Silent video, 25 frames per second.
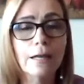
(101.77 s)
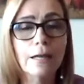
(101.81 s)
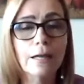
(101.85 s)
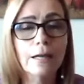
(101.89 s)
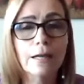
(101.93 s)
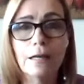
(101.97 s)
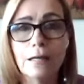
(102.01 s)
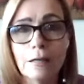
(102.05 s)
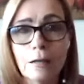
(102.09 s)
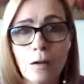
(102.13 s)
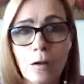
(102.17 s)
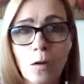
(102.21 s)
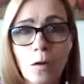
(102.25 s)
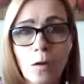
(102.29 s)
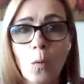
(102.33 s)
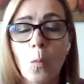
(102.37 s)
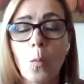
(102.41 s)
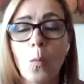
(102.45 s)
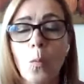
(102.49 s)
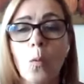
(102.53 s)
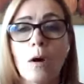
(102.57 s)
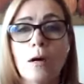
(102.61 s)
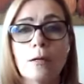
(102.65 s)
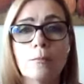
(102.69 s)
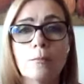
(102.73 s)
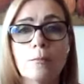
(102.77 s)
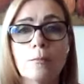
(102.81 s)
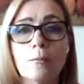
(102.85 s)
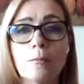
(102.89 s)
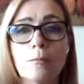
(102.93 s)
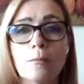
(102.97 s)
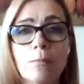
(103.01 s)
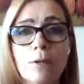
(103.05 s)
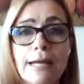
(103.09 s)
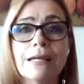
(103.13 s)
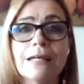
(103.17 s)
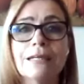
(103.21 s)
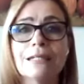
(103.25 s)
in one
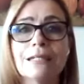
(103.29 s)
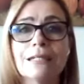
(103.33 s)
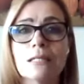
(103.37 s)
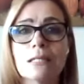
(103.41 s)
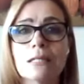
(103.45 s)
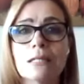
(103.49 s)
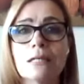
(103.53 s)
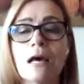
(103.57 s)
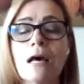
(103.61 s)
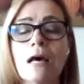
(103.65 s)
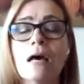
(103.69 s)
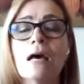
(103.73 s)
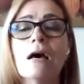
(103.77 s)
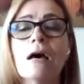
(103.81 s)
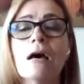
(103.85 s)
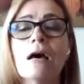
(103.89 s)
place